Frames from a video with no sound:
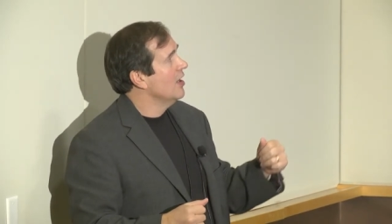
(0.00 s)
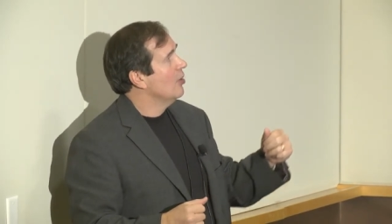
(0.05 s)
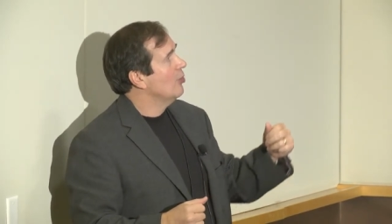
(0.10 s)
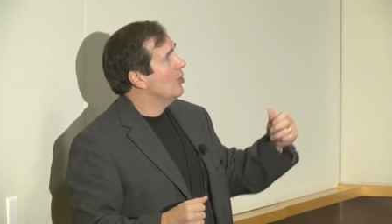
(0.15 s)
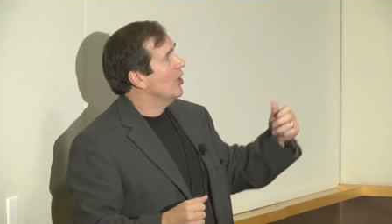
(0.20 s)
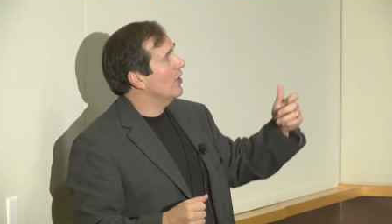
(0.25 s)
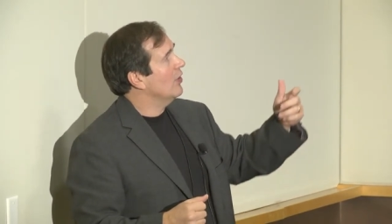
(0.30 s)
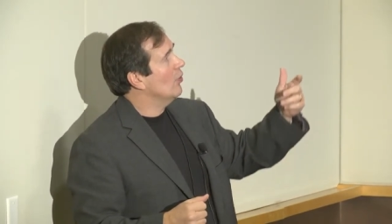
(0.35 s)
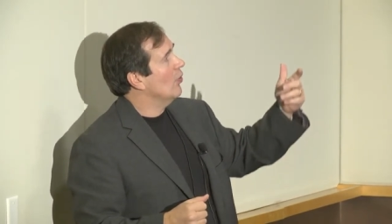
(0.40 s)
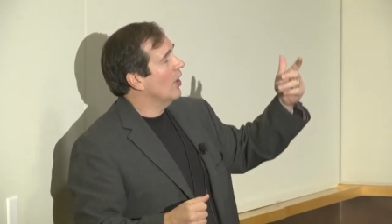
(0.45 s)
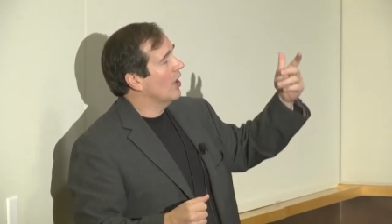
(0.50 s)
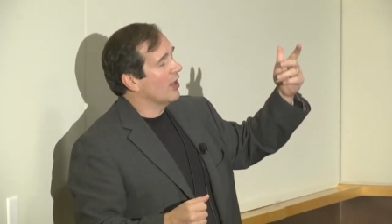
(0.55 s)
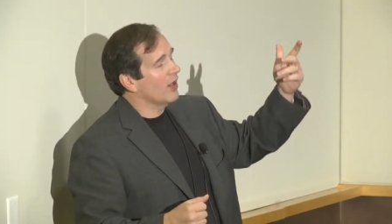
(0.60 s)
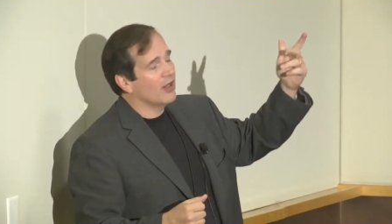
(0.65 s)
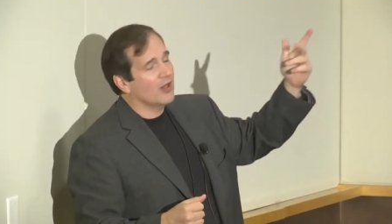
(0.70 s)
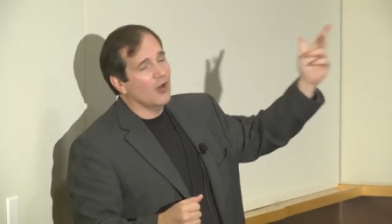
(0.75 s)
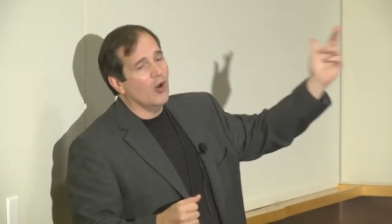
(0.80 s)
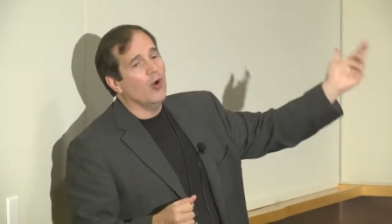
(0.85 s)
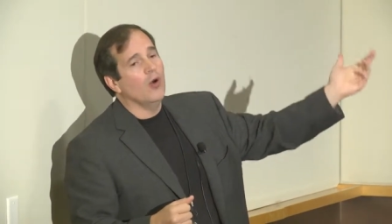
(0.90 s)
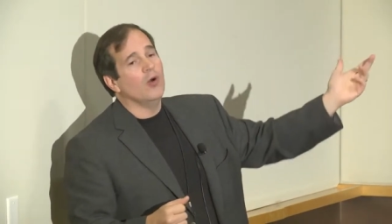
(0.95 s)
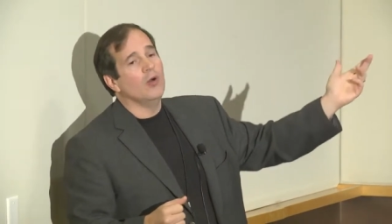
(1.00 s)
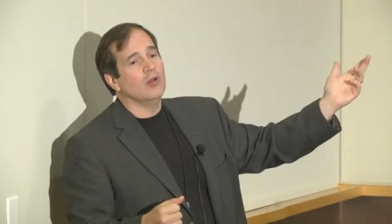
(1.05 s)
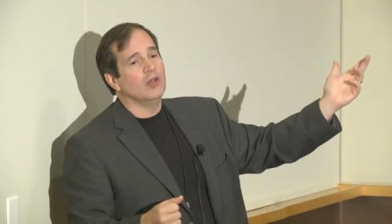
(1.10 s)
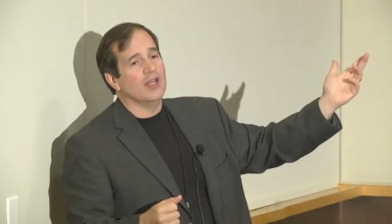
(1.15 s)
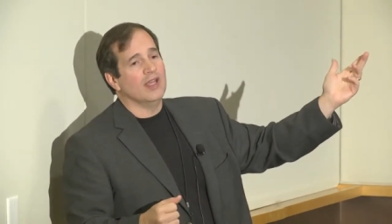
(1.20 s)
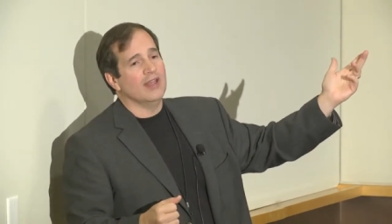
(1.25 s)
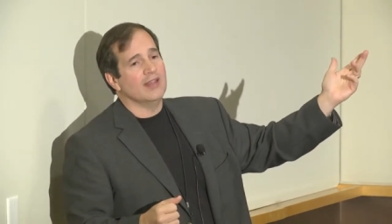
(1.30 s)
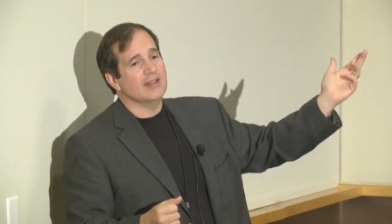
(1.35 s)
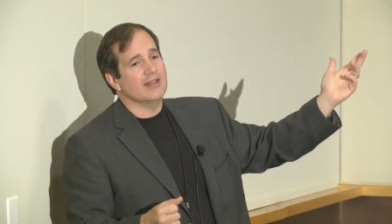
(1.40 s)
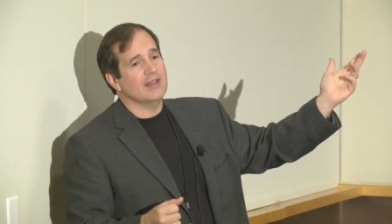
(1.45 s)
But what our goal
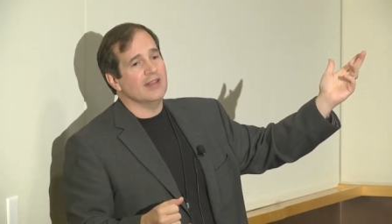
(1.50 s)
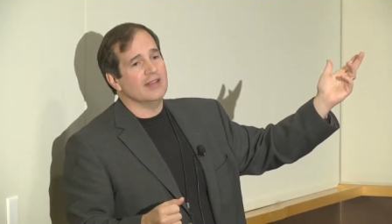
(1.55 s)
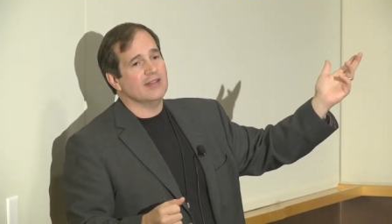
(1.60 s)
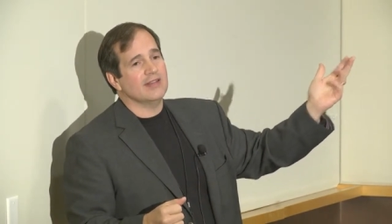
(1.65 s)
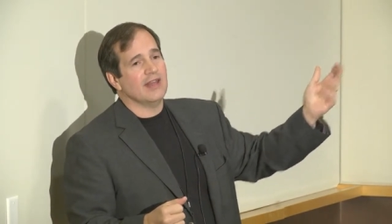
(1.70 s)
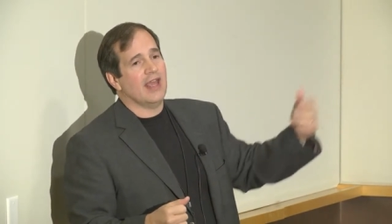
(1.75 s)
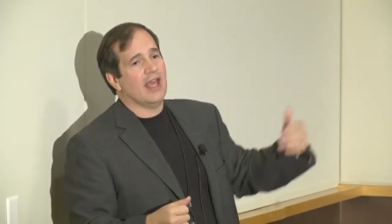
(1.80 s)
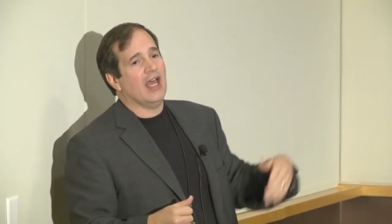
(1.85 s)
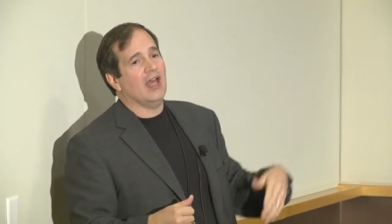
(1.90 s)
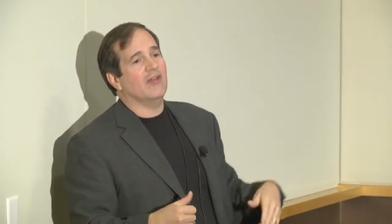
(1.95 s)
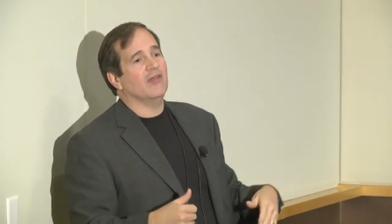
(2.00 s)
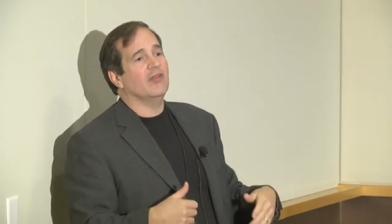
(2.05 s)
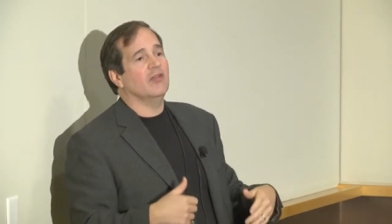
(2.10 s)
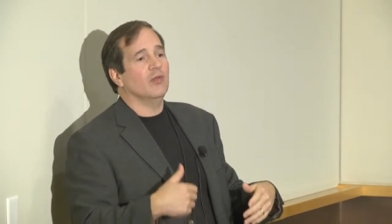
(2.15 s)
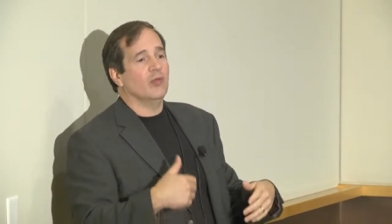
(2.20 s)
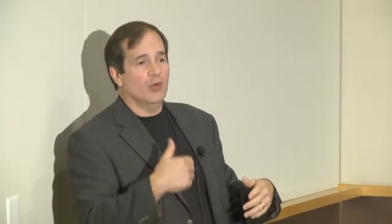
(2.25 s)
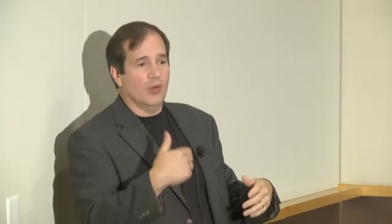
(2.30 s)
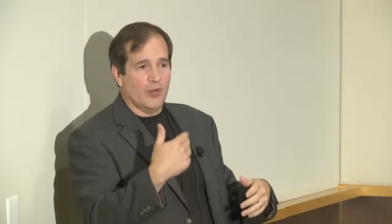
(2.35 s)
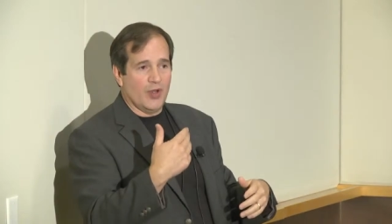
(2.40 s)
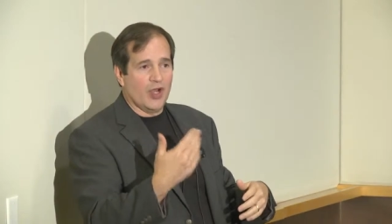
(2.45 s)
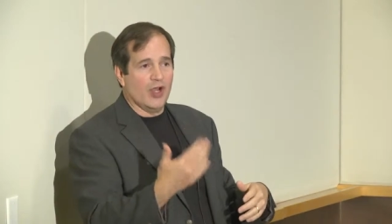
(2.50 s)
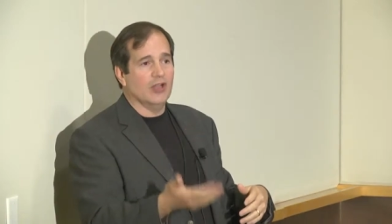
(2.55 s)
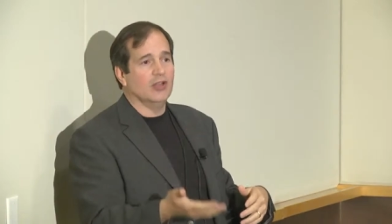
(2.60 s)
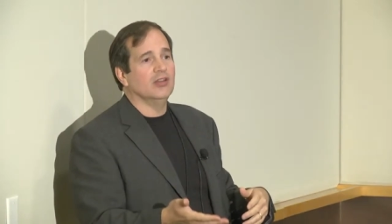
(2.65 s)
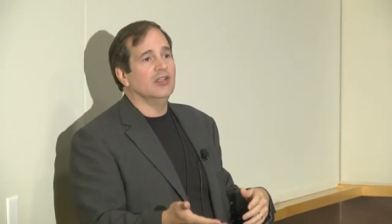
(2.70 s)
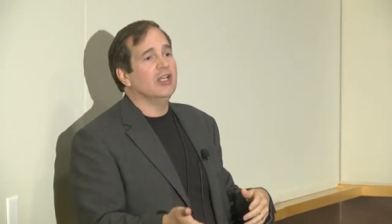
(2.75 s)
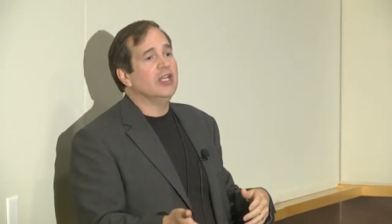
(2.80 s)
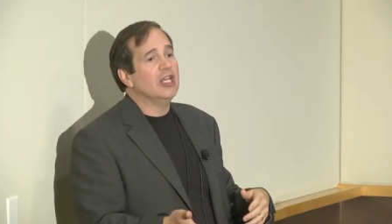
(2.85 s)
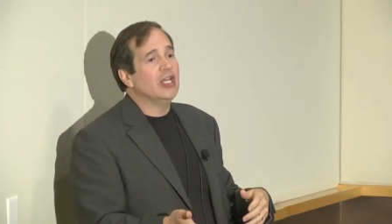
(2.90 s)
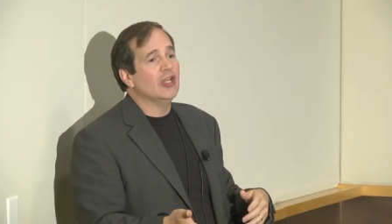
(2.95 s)
is to have what we call
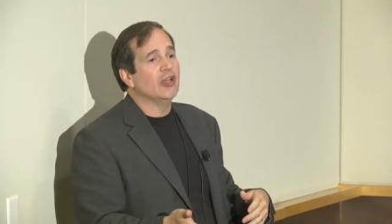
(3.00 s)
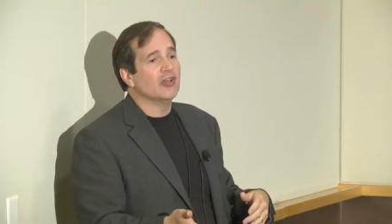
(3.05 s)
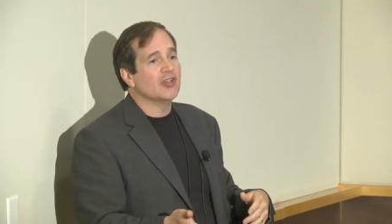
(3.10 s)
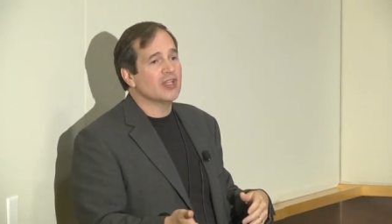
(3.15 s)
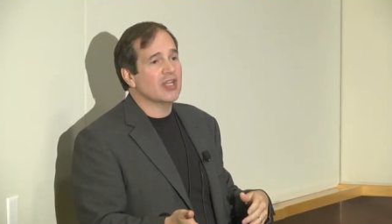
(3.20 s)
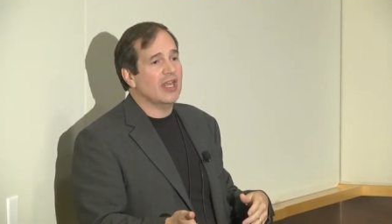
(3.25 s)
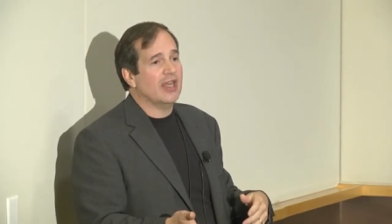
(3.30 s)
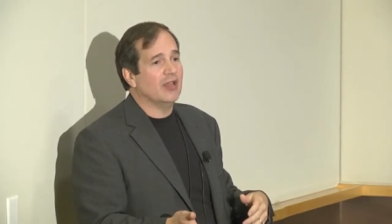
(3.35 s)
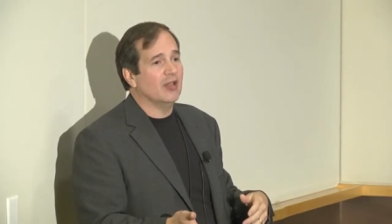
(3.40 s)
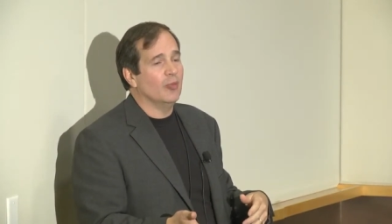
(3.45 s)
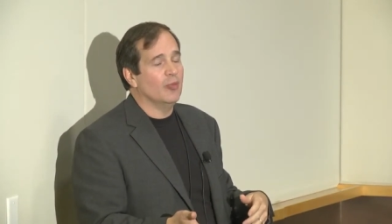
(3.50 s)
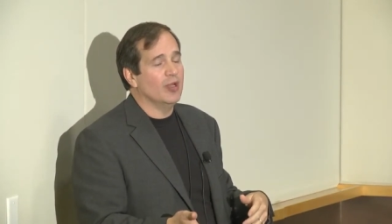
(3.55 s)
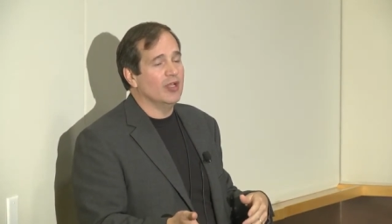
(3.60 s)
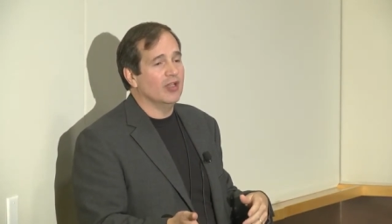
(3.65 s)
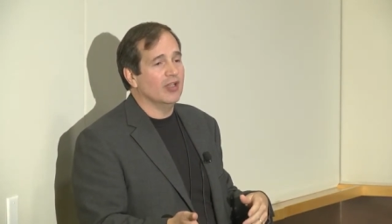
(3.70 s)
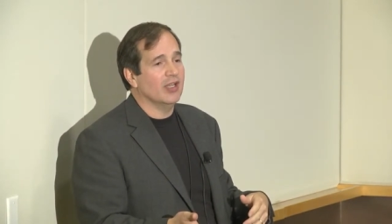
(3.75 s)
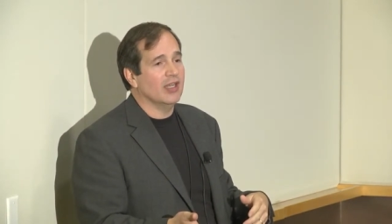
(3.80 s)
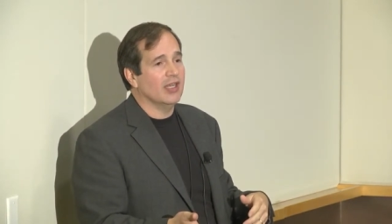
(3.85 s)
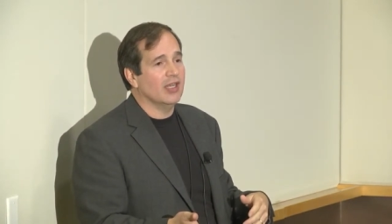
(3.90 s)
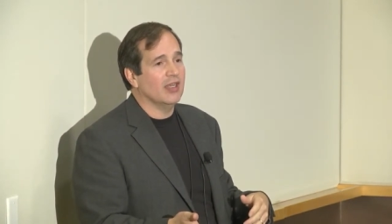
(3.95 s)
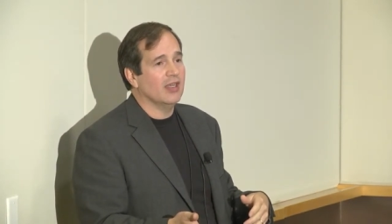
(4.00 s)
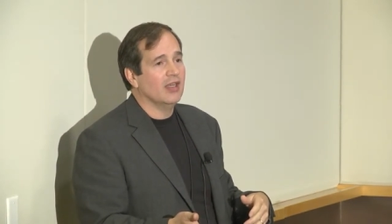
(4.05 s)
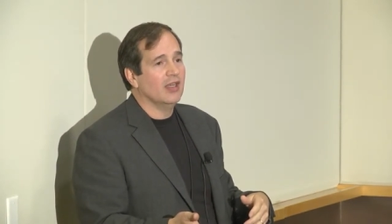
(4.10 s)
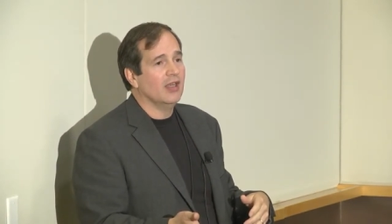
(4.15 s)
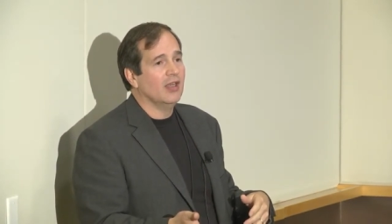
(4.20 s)
linear scalability,